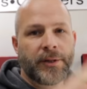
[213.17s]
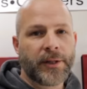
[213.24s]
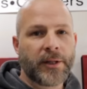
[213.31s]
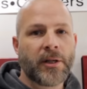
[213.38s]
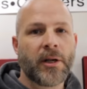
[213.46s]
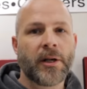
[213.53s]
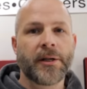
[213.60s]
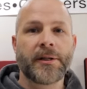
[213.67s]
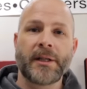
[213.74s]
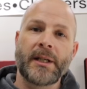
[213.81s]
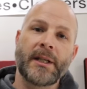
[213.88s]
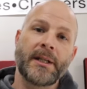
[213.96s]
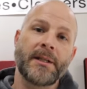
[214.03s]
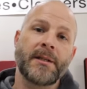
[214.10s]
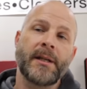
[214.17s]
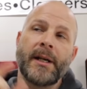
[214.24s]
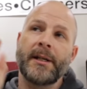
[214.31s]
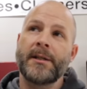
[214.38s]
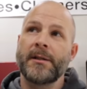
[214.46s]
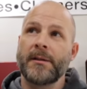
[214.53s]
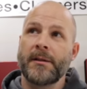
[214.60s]
to the car to get
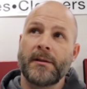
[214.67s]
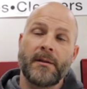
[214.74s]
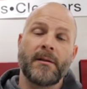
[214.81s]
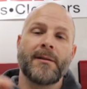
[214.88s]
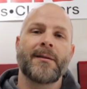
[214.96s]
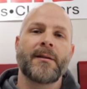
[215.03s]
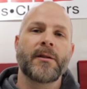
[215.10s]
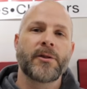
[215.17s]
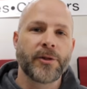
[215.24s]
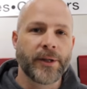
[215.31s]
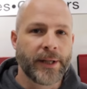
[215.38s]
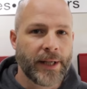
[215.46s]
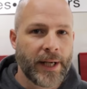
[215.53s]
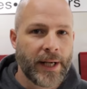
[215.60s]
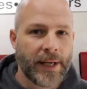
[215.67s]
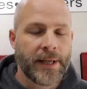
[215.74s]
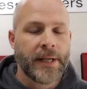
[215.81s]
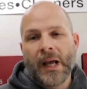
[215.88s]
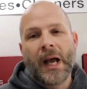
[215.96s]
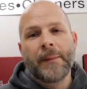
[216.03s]
inside to turn it on.